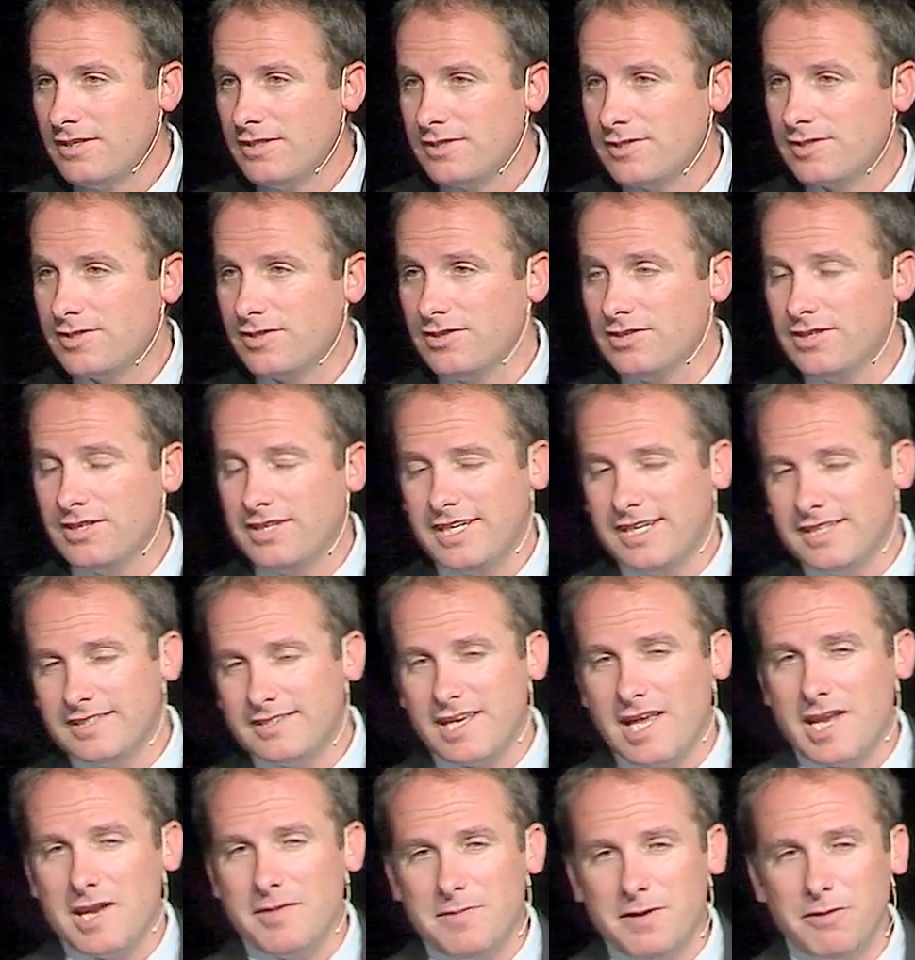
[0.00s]
Certainly
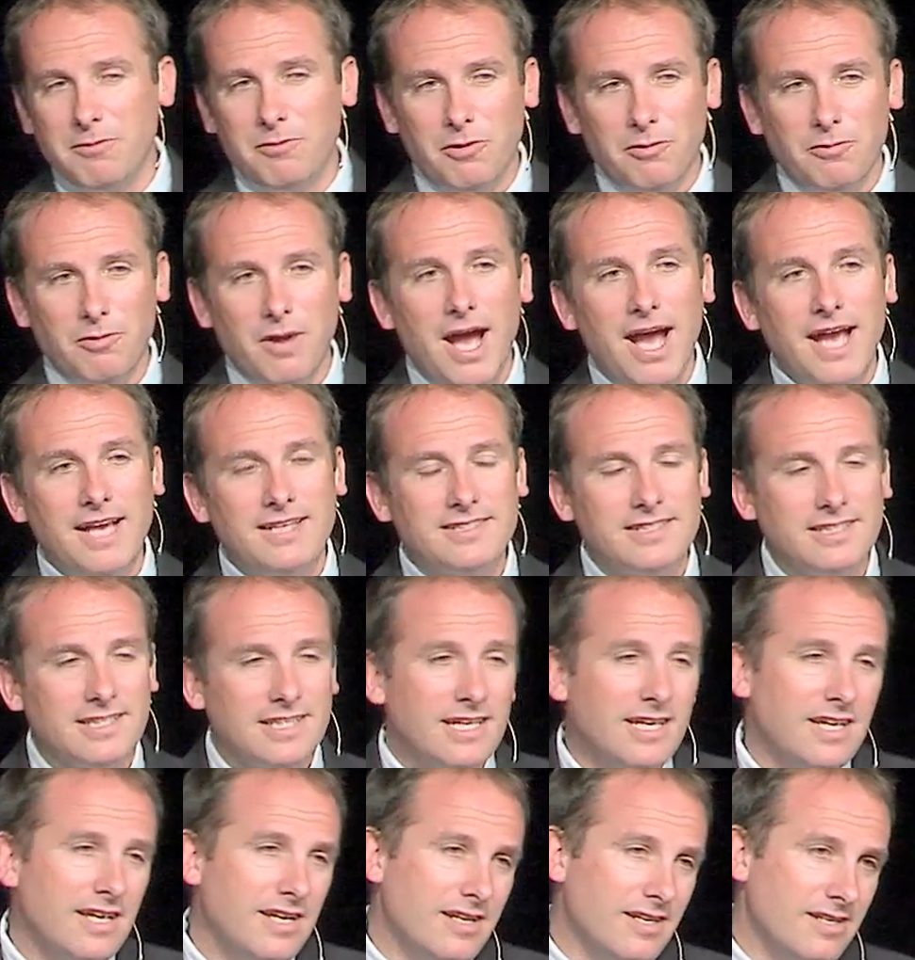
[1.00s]
his enemy will rise
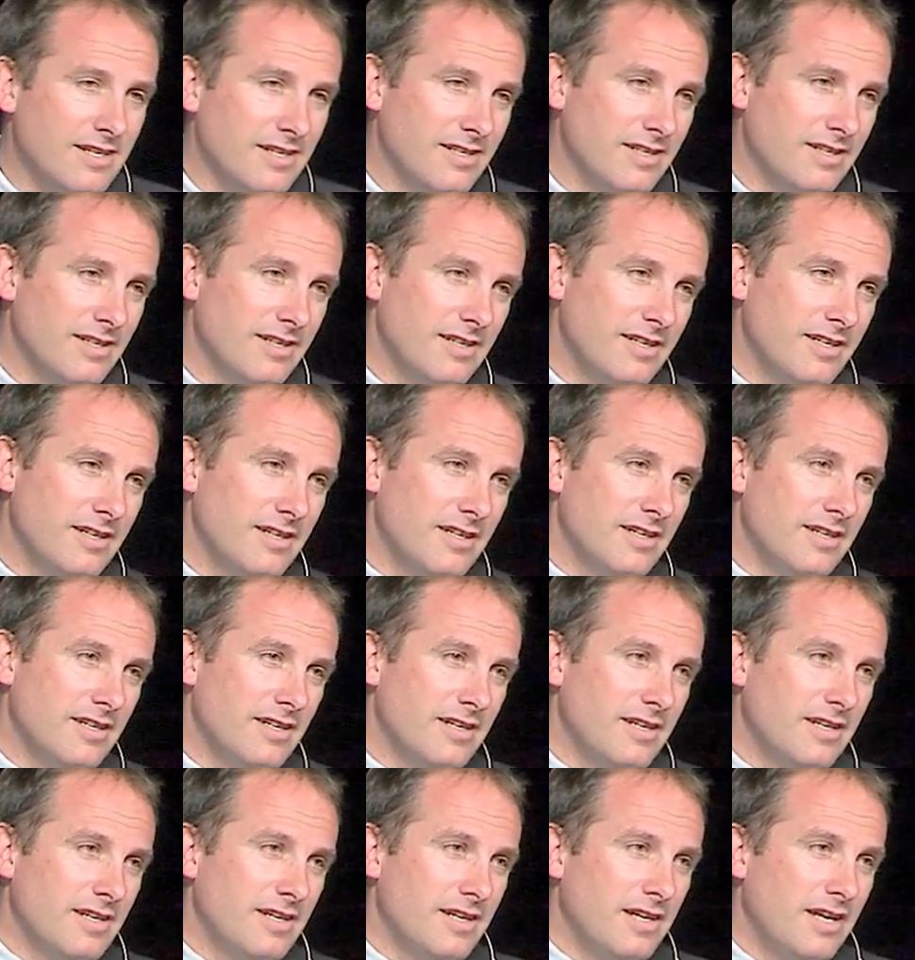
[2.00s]
again
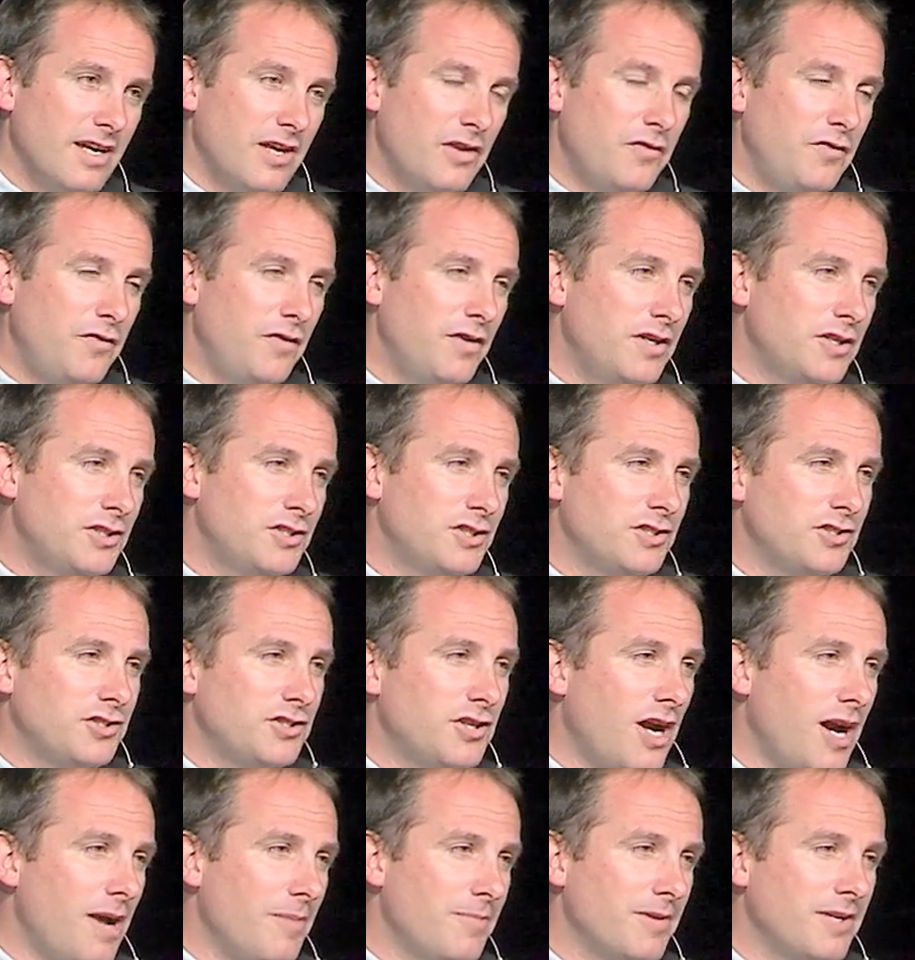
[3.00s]
and finish the
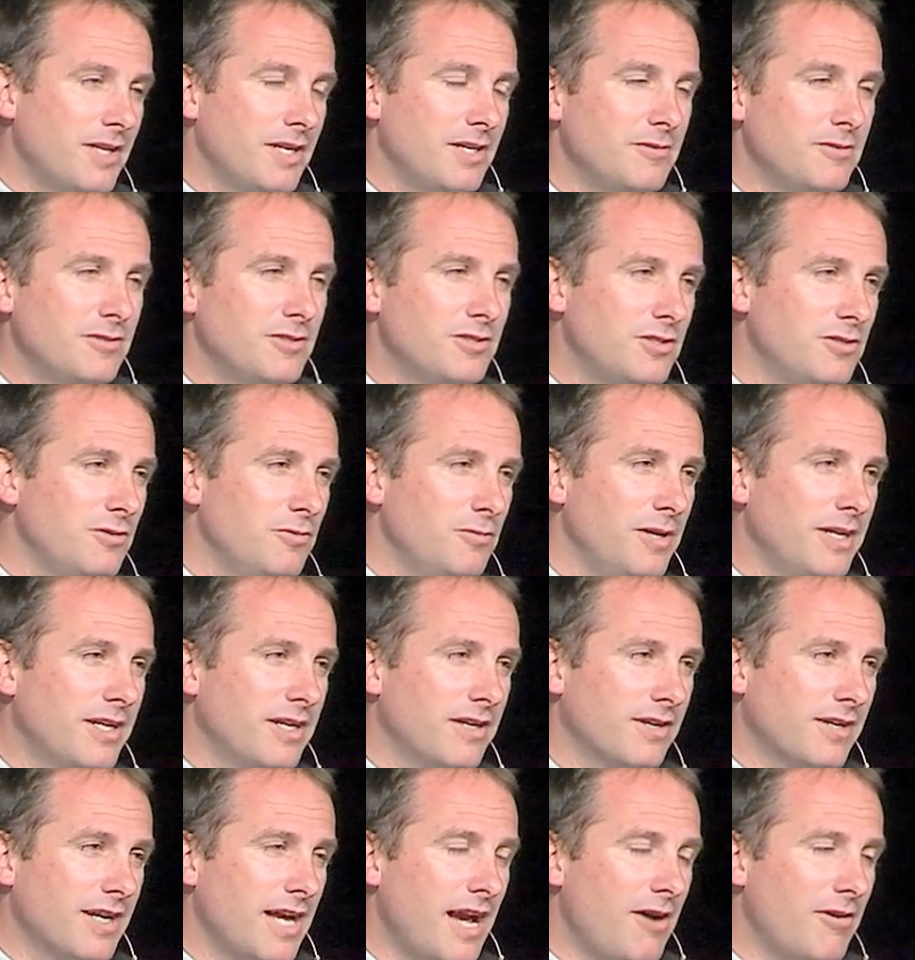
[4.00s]
job that he was too
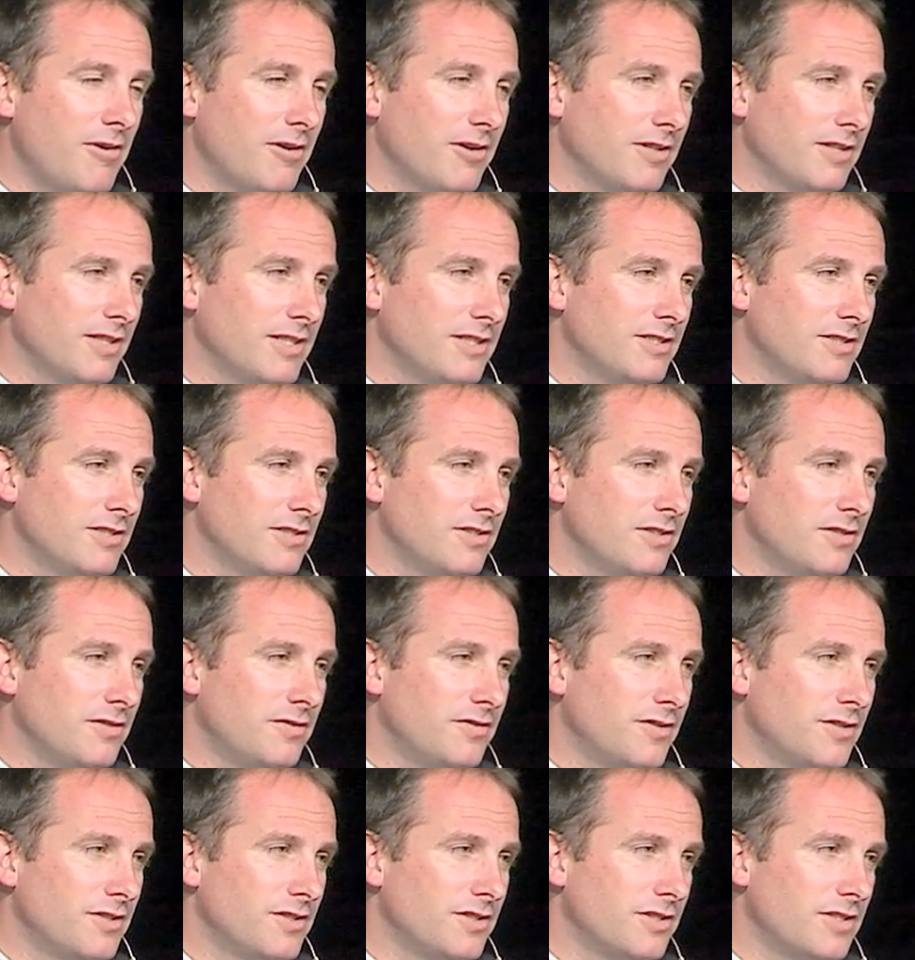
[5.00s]
weak or cowardly to do the
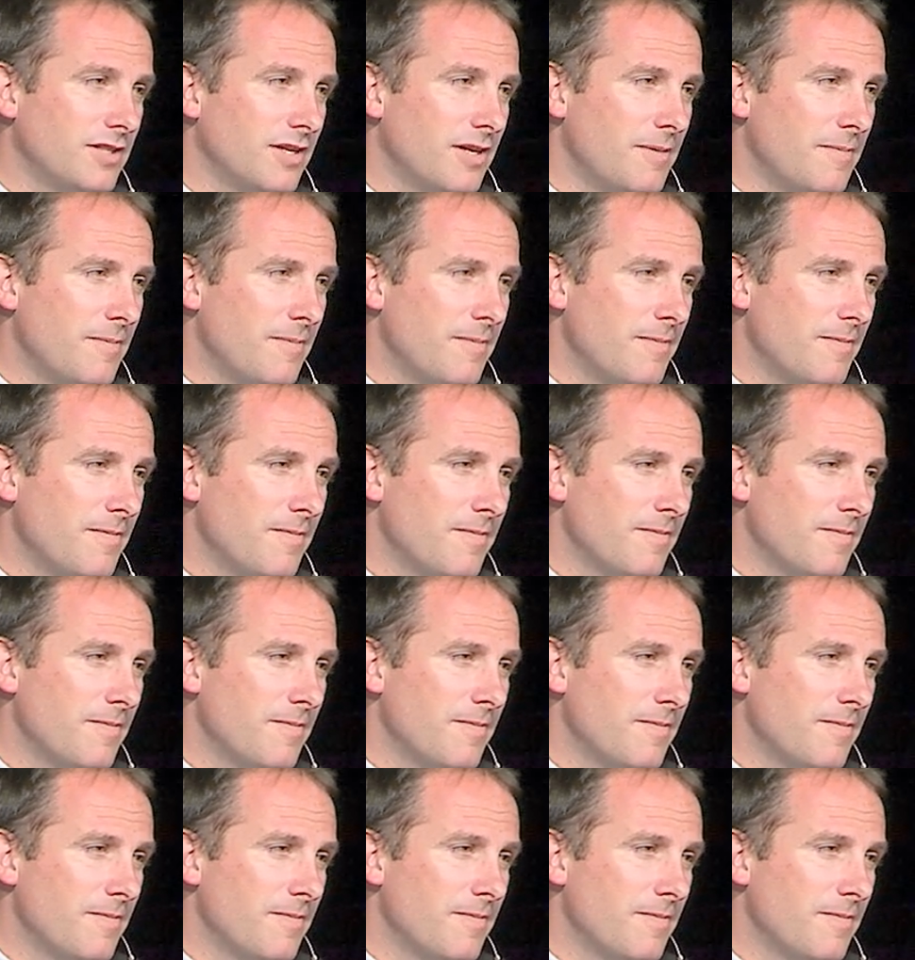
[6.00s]
first time.